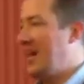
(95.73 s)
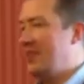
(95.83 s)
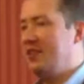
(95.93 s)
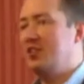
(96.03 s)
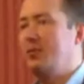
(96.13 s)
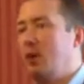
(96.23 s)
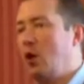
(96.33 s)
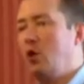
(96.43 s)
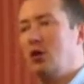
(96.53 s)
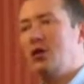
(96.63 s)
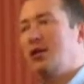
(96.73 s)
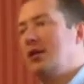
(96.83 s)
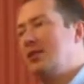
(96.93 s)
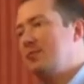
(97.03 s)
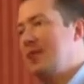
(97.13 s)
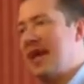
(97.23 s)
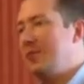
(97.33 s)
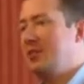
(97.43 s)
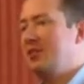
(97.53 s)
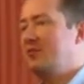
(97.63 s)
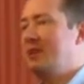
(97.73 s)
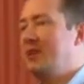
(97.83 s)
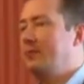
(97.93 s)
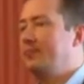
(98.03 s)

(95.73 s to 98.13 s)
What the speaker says: Any of us can blog, doesn't mean any of us are going to read it.